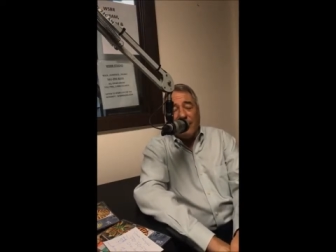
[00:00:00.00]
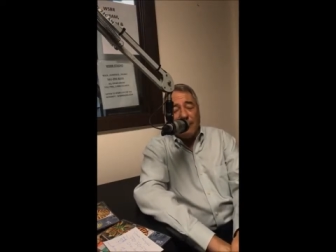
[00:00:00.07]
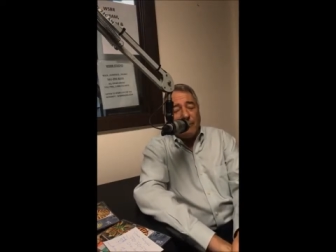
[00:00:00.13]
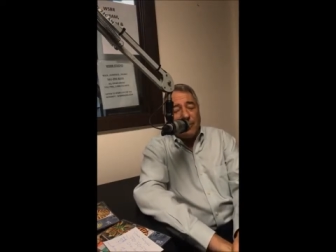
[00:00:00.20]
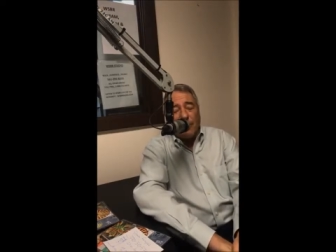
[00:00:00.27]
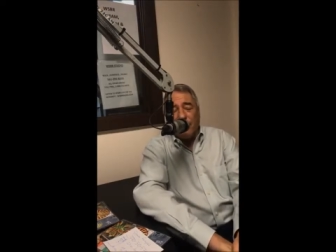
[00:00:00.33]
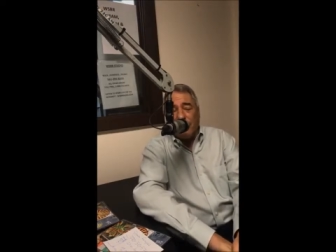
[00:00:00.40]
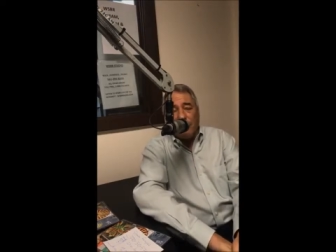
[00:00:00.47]
you got to
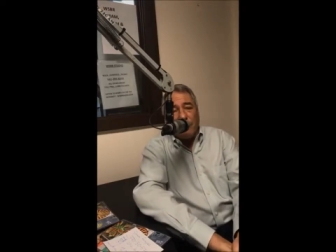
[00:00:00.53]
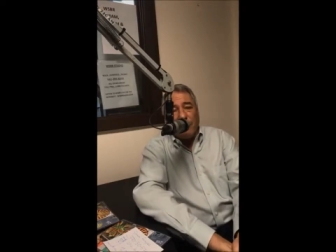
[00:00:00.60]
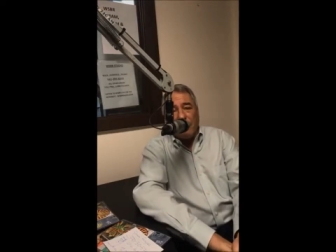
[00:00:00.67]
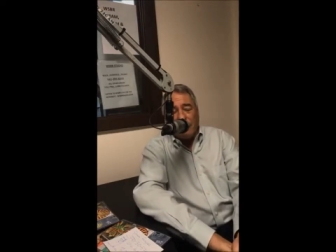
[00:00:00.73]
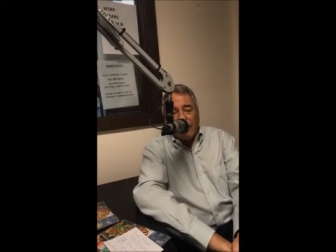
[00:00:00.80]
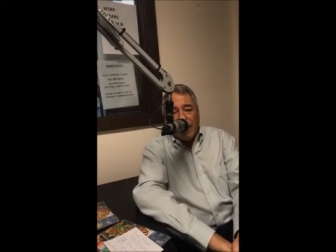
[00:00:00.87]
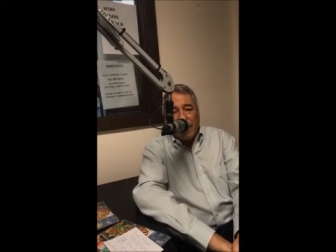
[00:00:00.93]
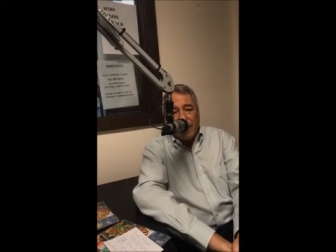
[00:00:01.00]
burn through
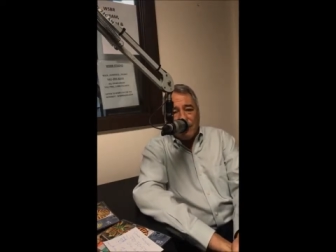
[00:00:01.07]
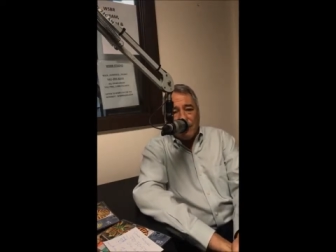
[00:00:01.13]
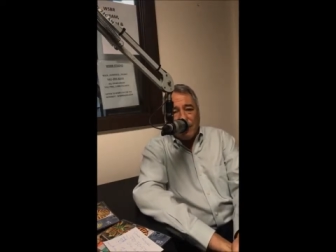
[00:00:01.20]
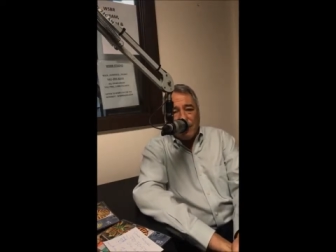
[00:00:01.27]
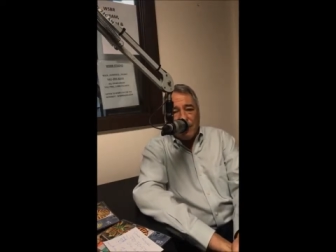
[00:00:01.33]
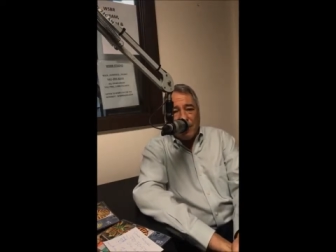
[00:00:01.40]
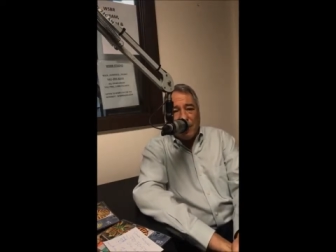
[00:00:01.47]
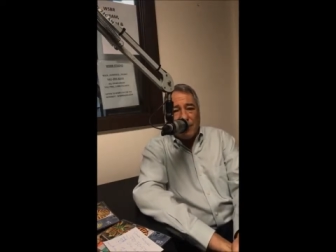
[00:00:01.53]
all your
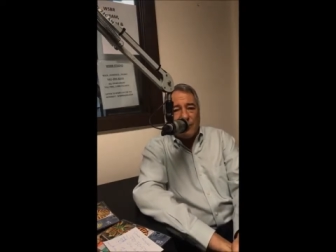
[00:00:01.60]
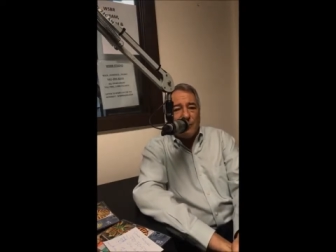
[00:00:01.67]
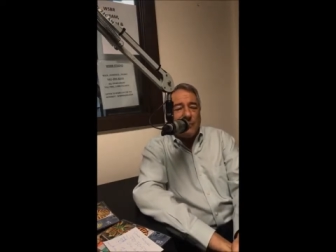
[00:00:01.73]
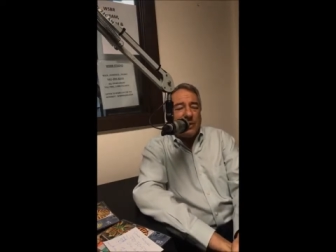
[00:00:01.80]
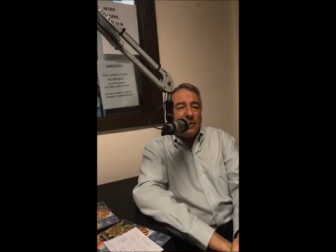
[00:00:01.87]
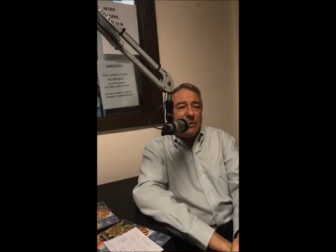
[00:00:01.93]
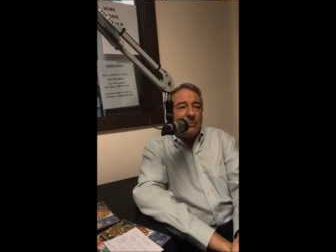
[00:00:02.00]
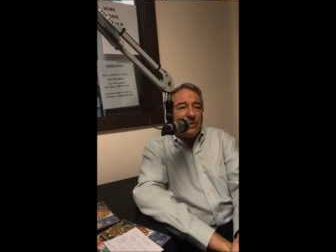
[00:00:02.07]
assets. You got to
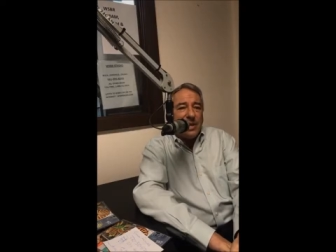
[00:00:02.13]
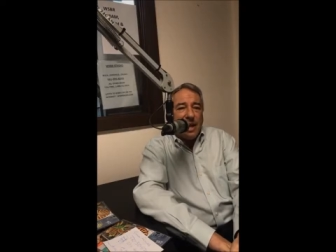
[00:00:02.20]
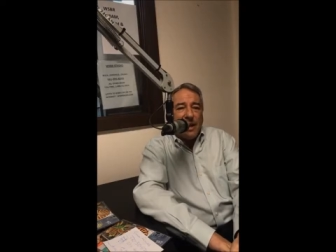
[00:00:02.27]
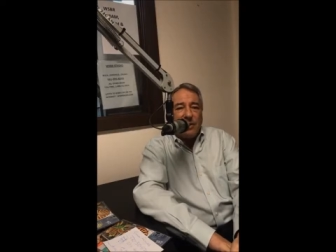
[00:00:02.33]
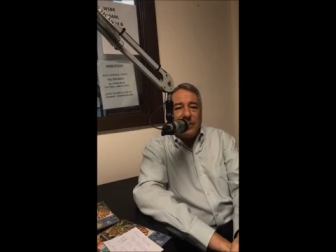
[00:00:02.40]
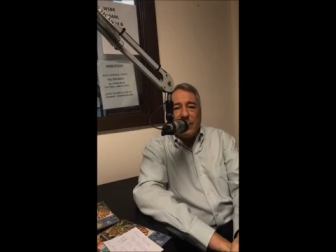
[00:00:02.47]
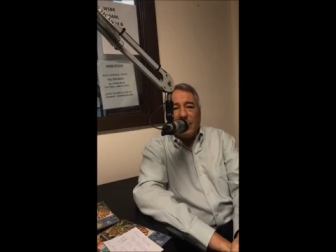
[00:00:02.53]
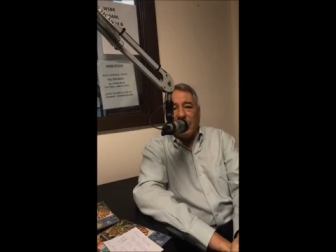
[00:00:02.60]
spend them
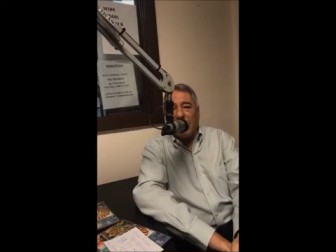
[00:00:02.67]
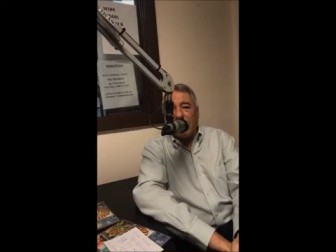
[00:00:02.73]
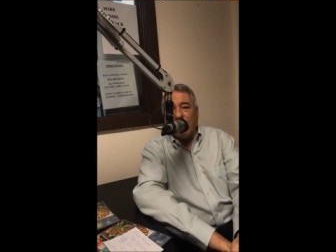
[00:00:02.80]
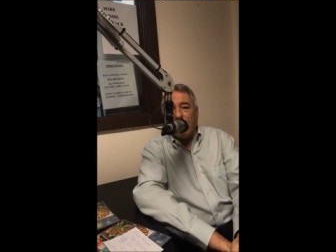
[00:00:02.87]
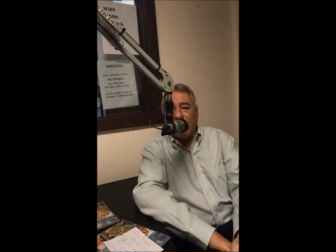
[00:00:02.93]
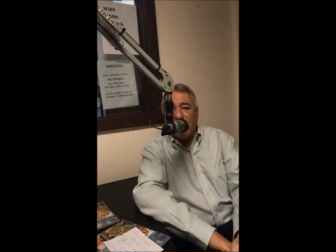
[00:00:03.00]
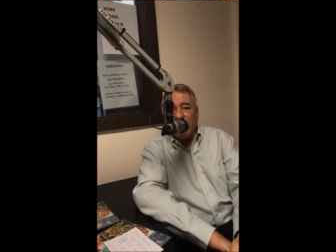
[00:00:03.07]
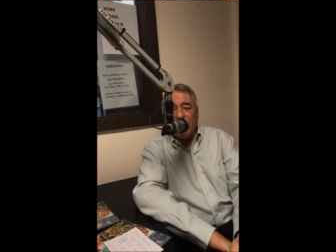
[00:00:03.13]
down. You got to
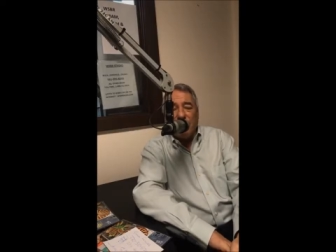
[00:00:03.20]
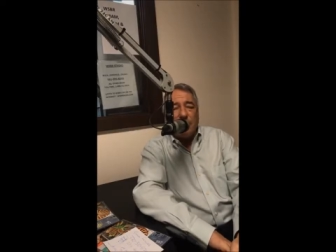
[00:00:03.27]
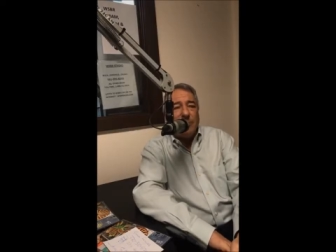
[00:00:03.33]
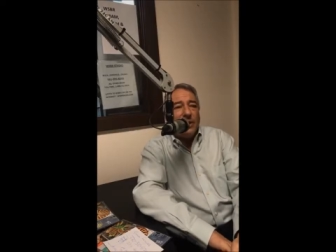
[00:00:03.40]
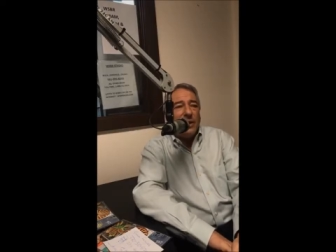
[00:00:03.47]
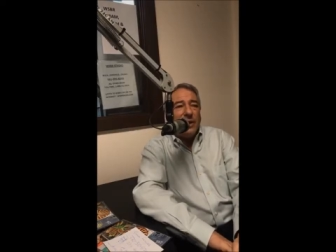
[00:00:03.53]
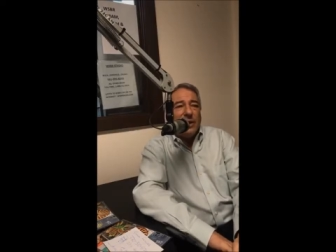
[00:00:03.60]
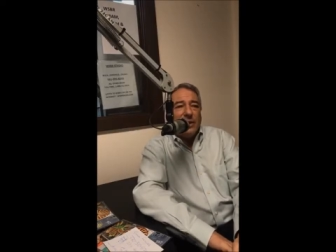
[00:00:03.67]
get rid of them.